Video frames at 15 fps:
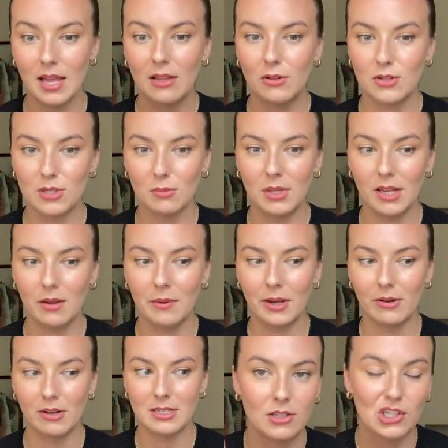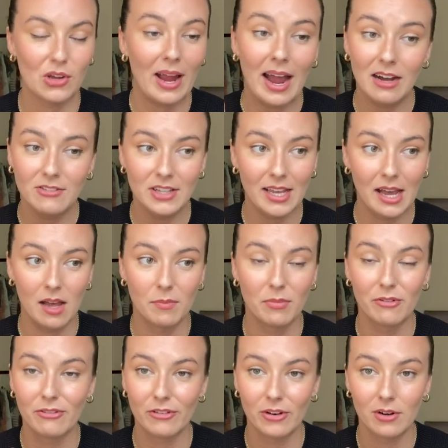There's something about it. So I have the app
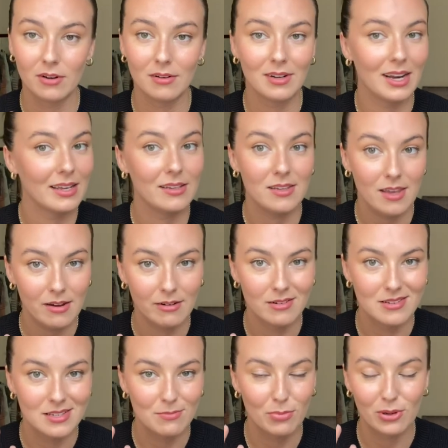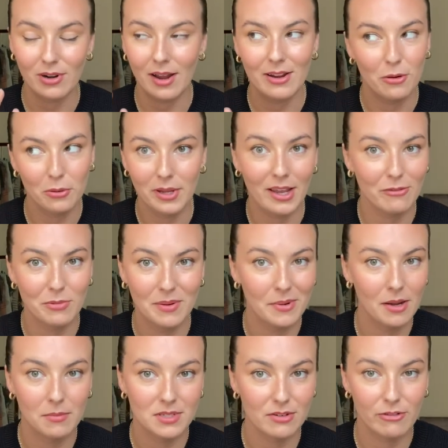for like years, but I only have my
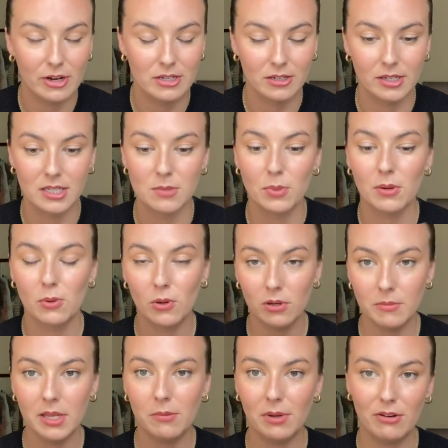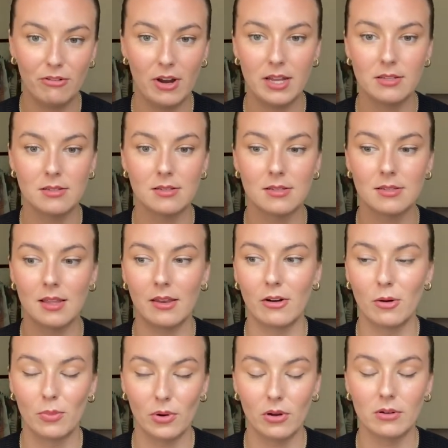mom as a friend on it. But I'm going to make my friends that are
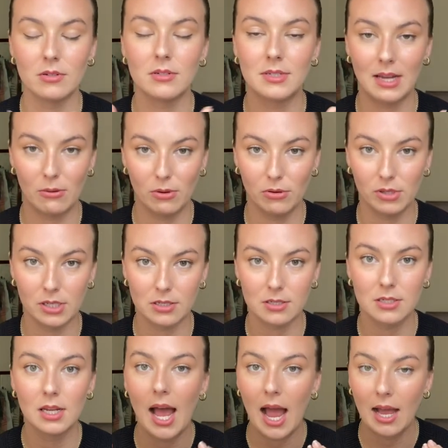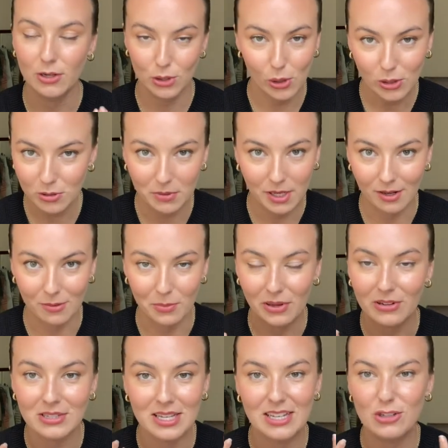abroad download it and talk to me on it
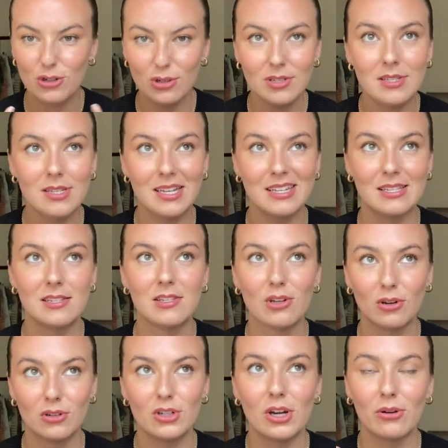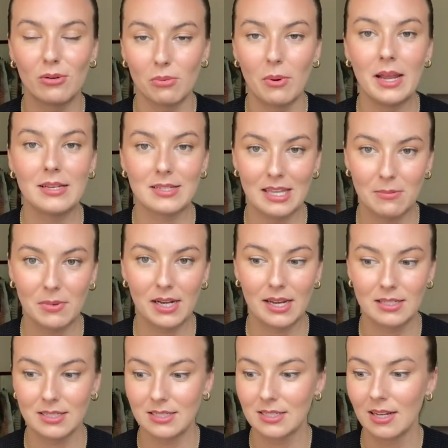because it just is such a good way to keep
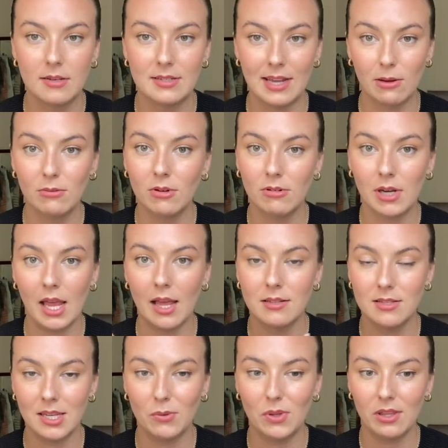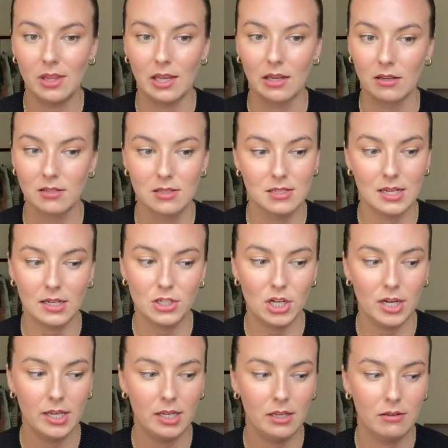connected. Download it and see what you think because it's
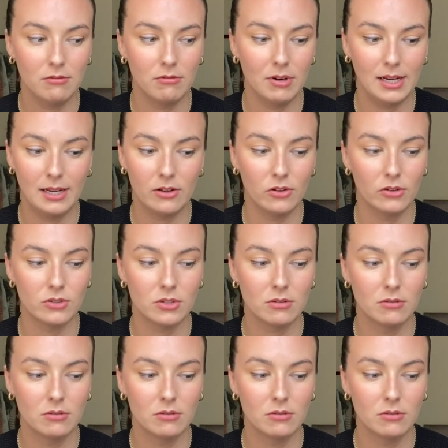actually really good.